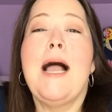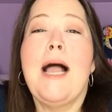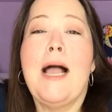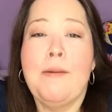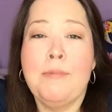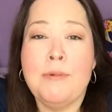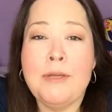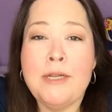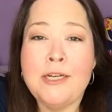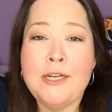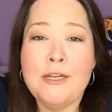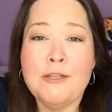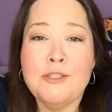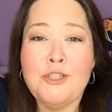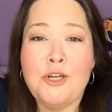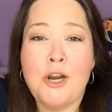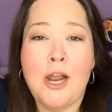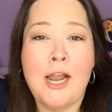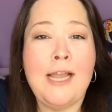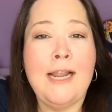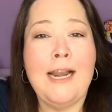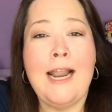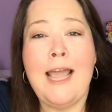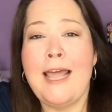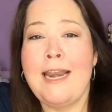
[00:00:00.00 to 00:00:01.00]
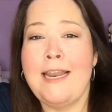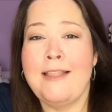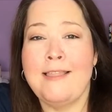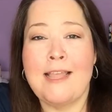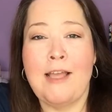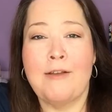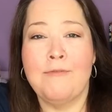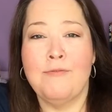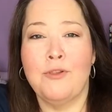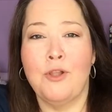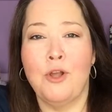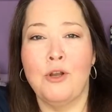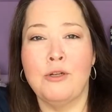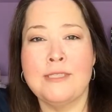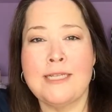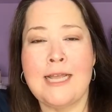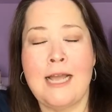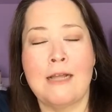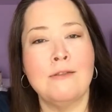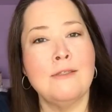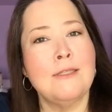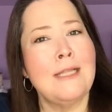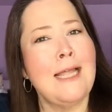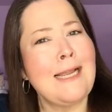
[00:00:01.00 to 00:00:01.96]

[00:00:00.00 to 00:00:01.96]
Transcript: I'm gonna go try and edit that vlog down.